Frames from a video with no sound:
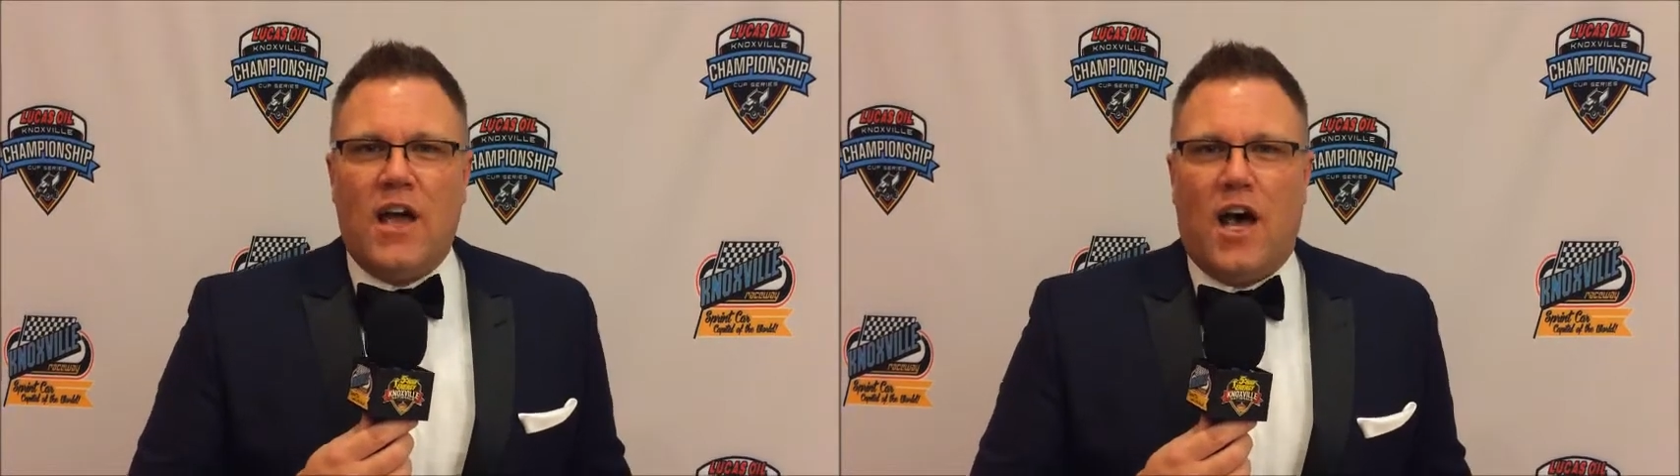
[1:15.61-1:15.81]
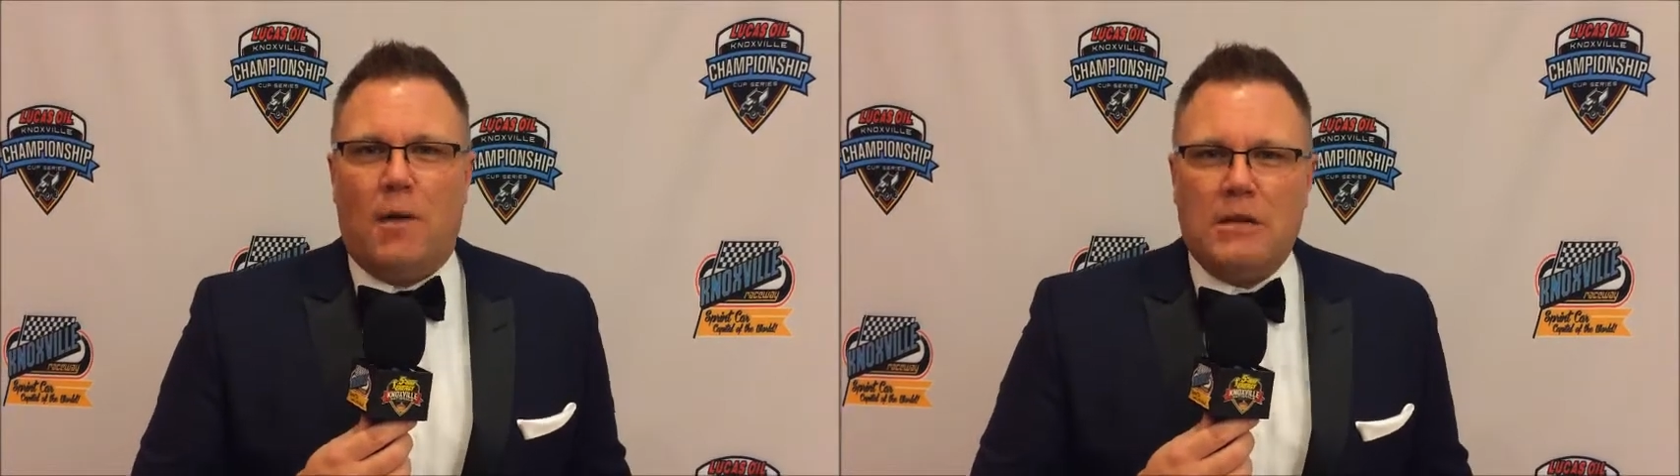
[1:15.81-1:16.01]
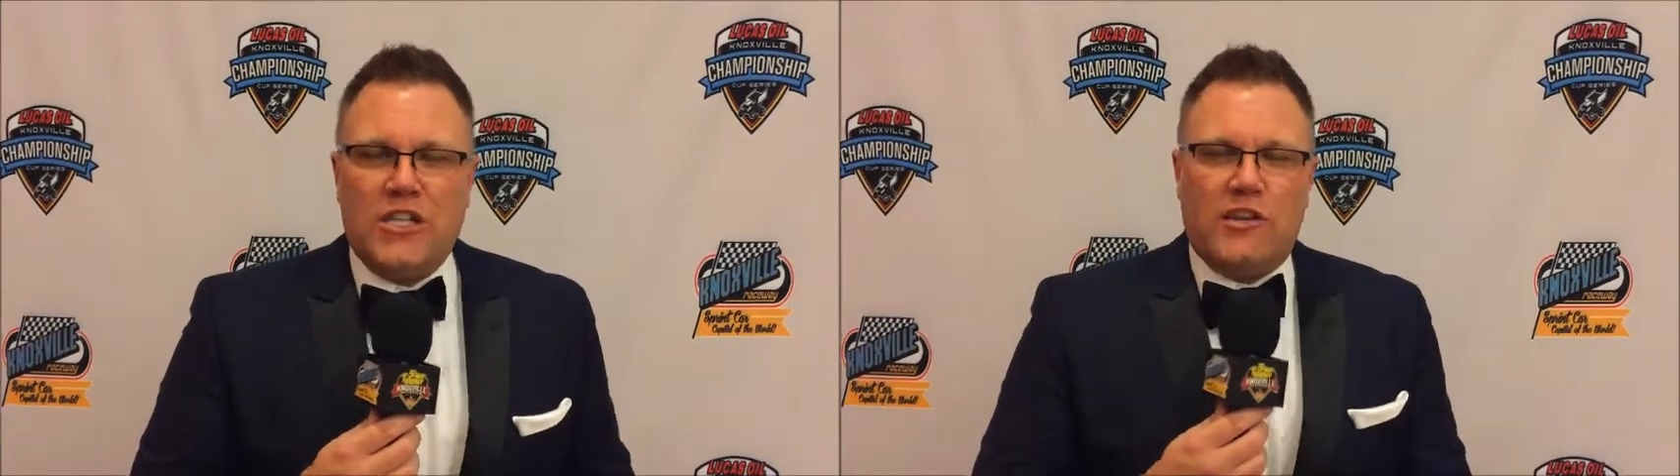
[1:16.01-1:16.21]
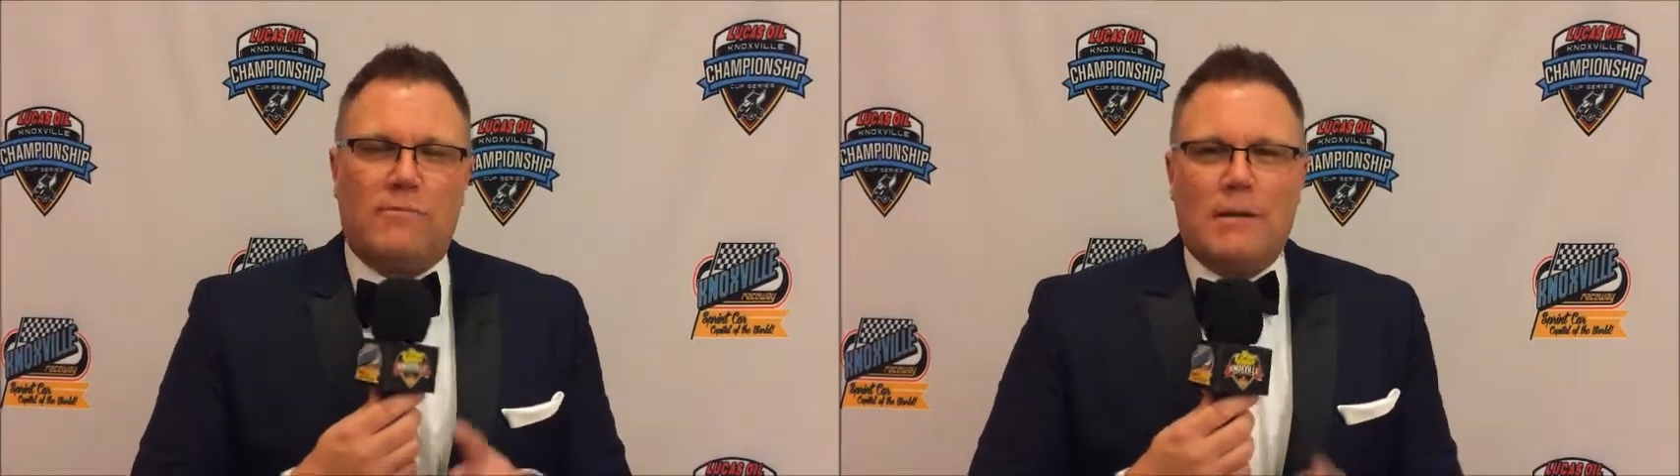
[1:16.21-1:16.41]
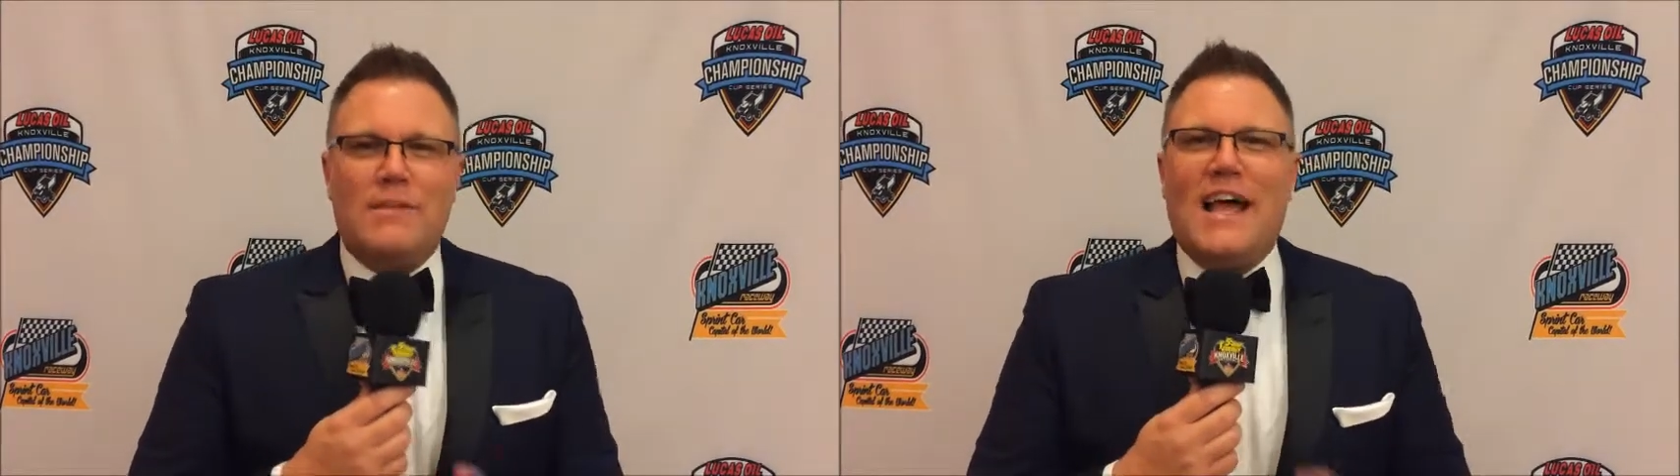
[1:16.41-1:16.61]
but do you
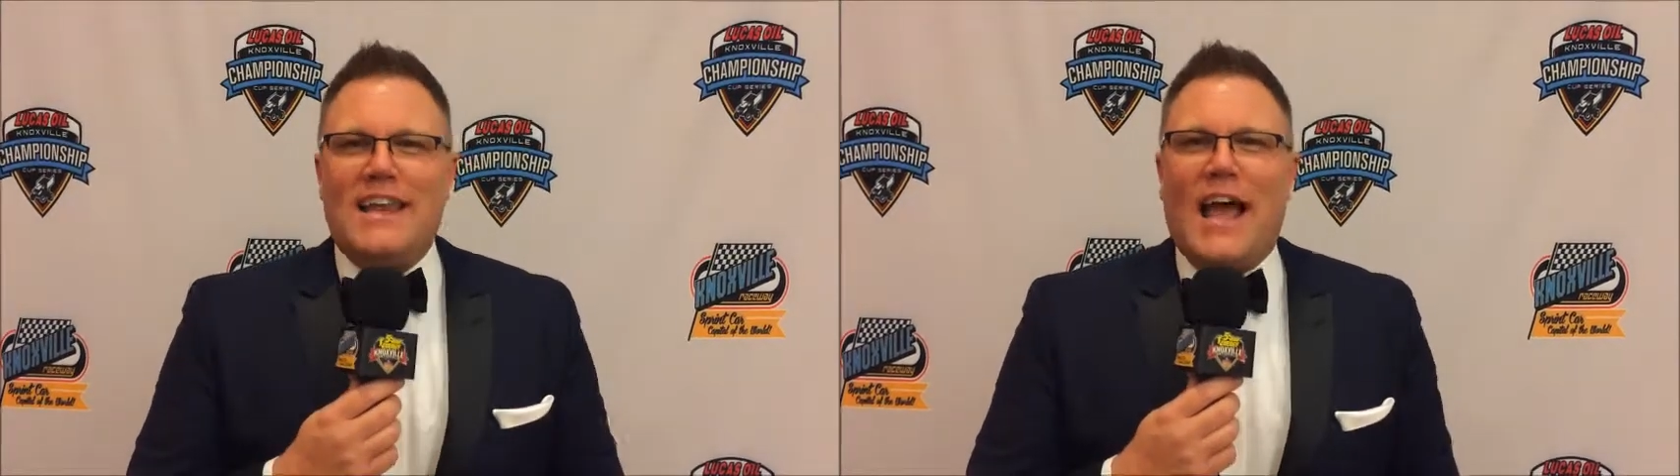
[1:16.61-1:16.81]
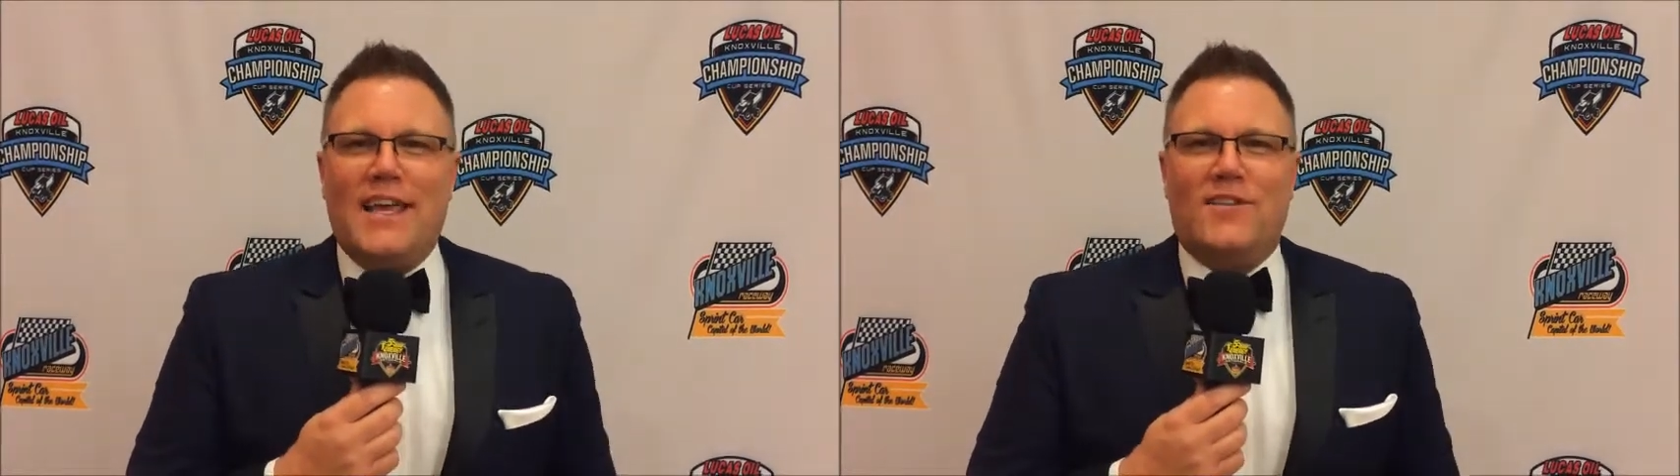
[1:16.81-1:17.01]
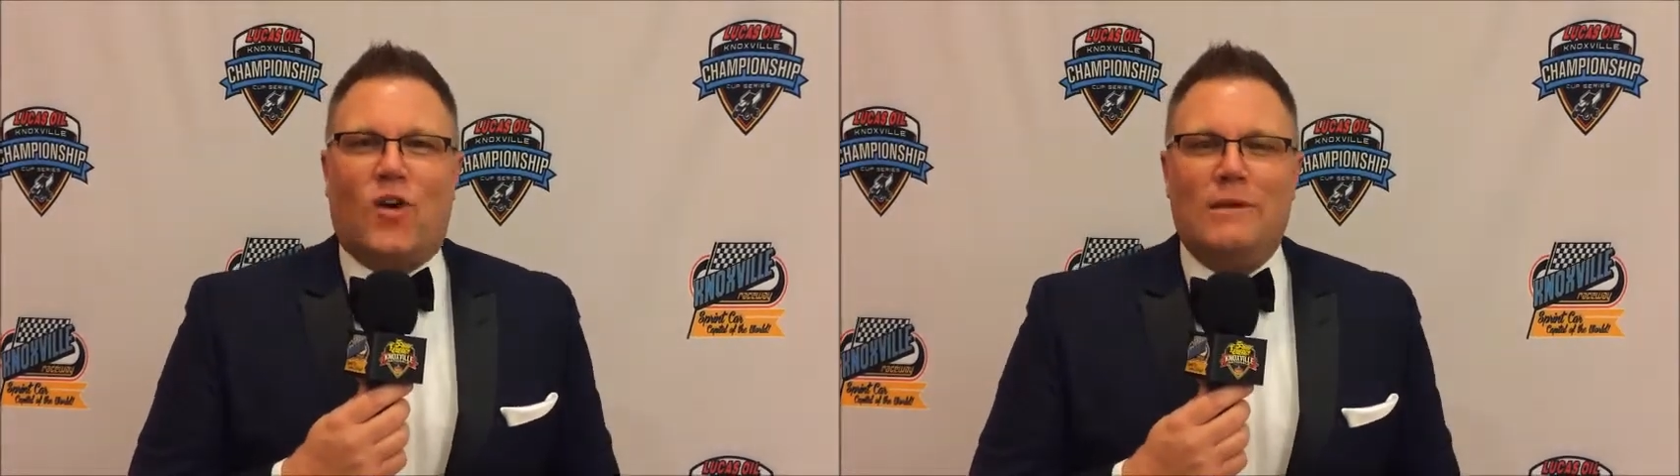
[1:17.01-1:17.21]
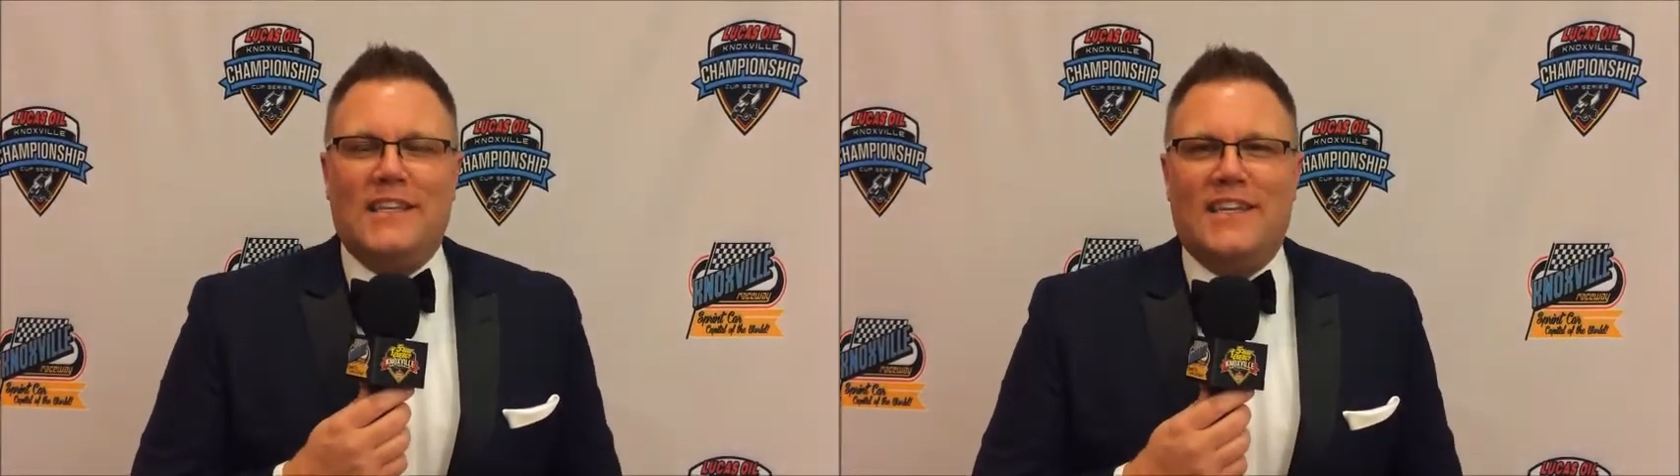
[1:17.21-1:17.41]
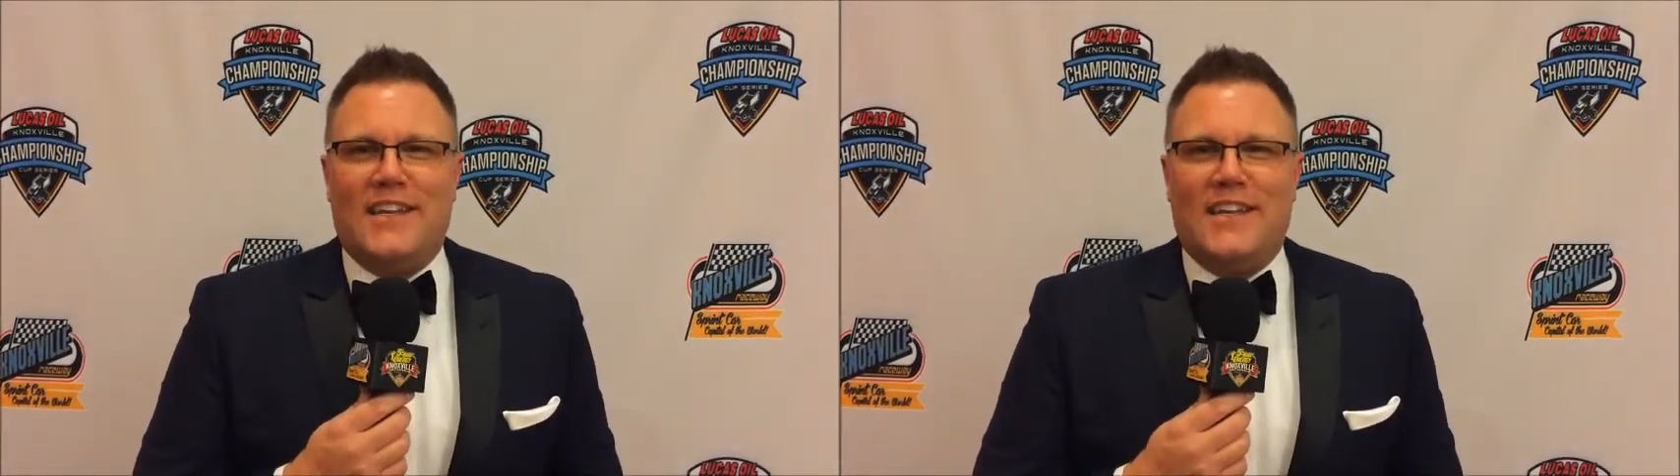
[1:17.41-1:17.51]
remember that night you told me that you